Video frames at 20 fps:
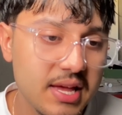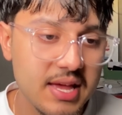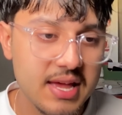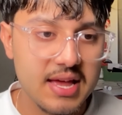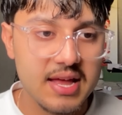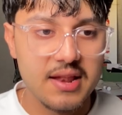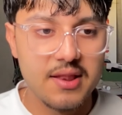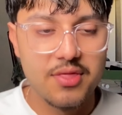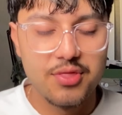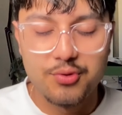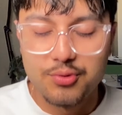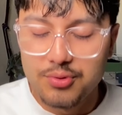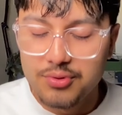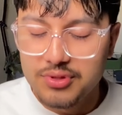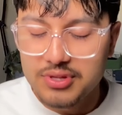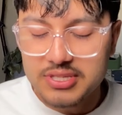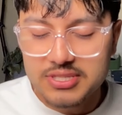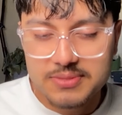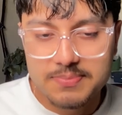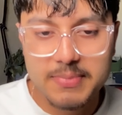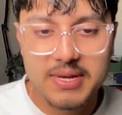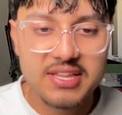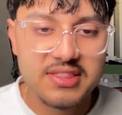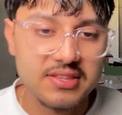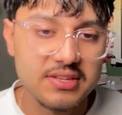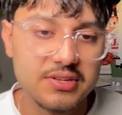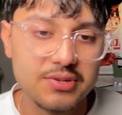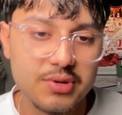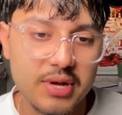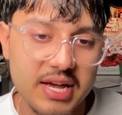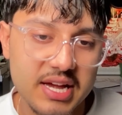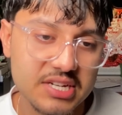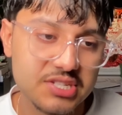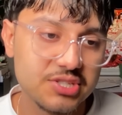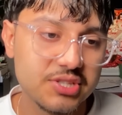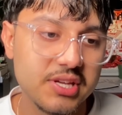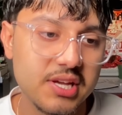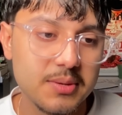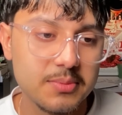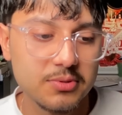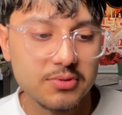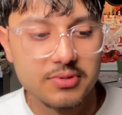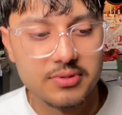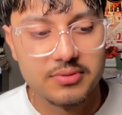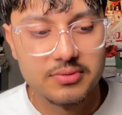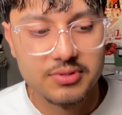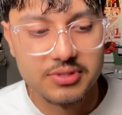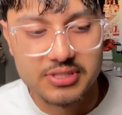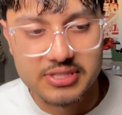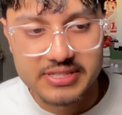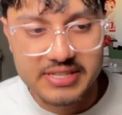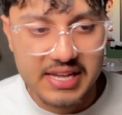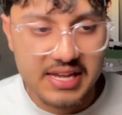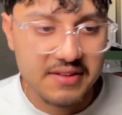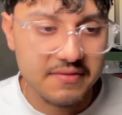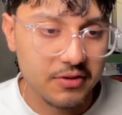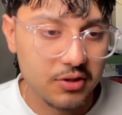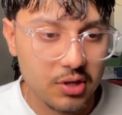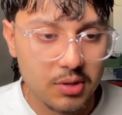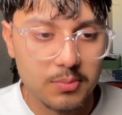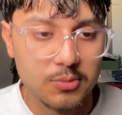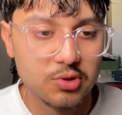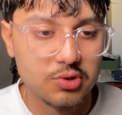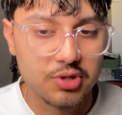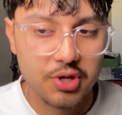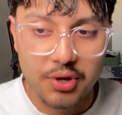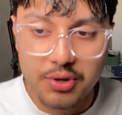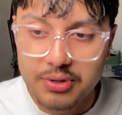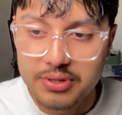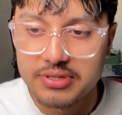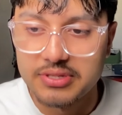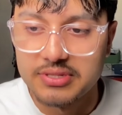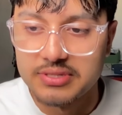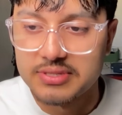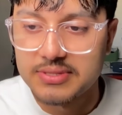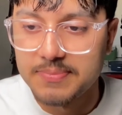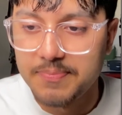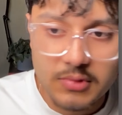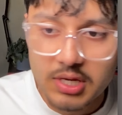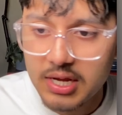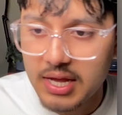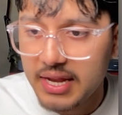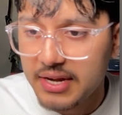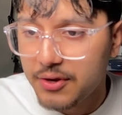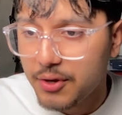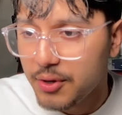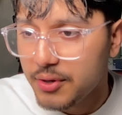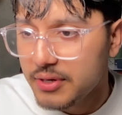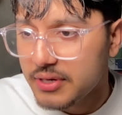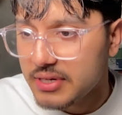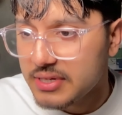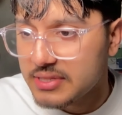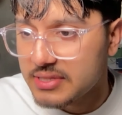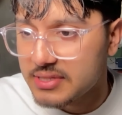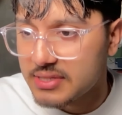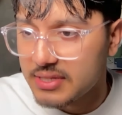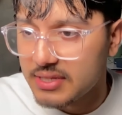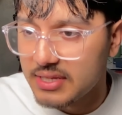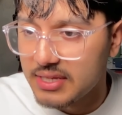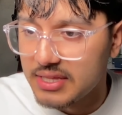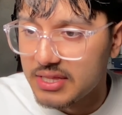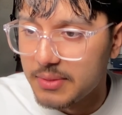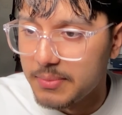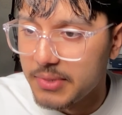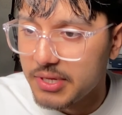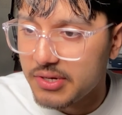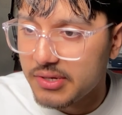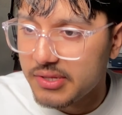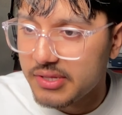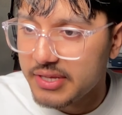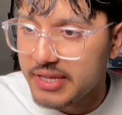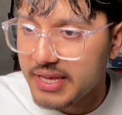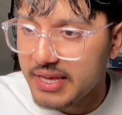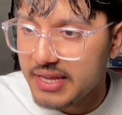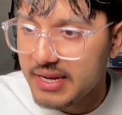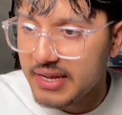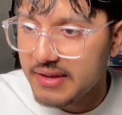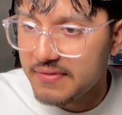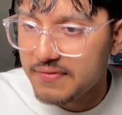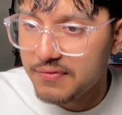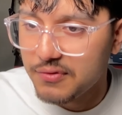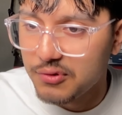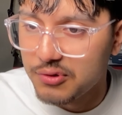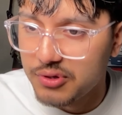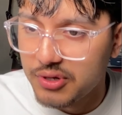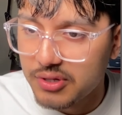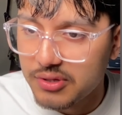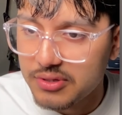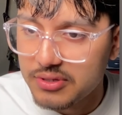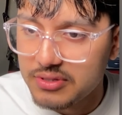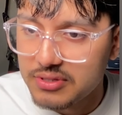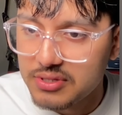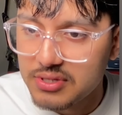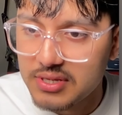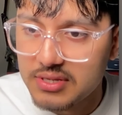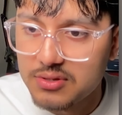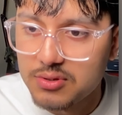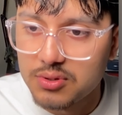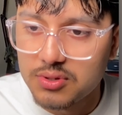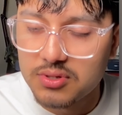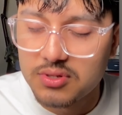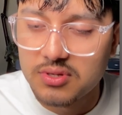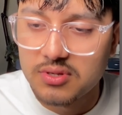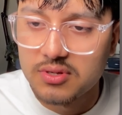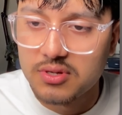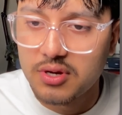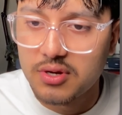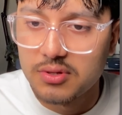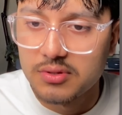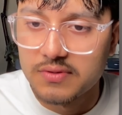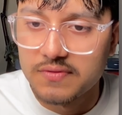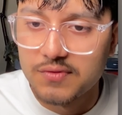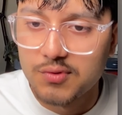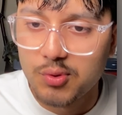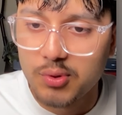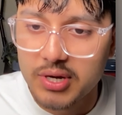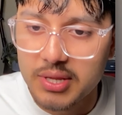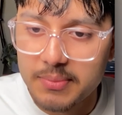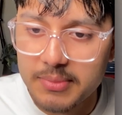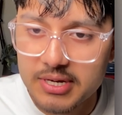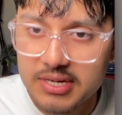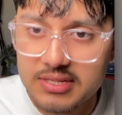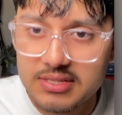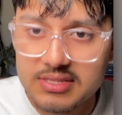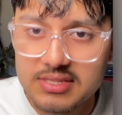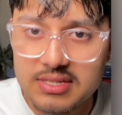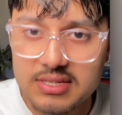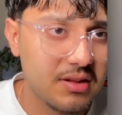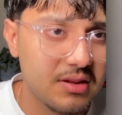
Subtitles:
And through this method, you're actually able to save a lot more tokens. And Codex in the middle again at $4, took a total of 20 minutes.